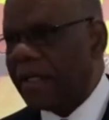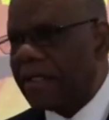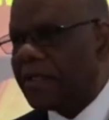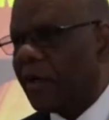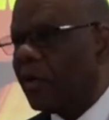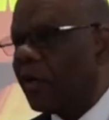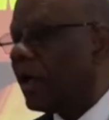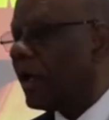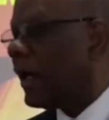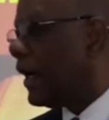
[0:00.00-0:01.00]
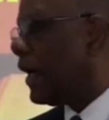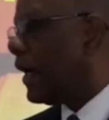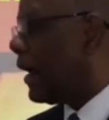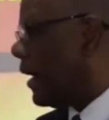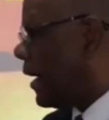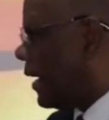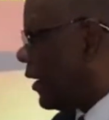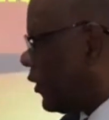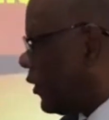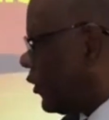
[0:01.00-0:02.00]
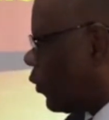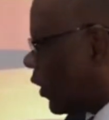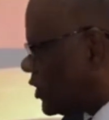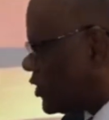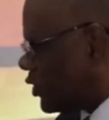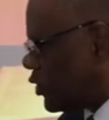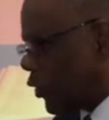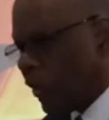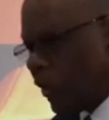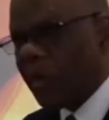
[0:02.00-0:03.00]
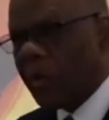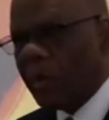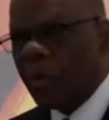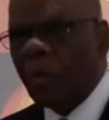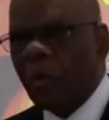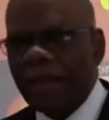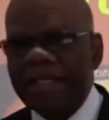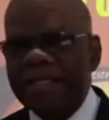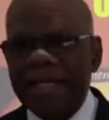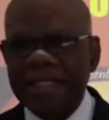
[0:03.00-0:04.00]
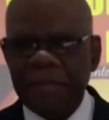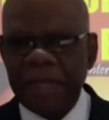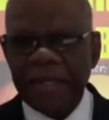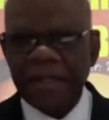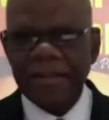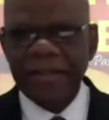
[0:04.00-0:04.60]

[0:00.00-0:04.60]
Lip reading: So you want to know what these things mean?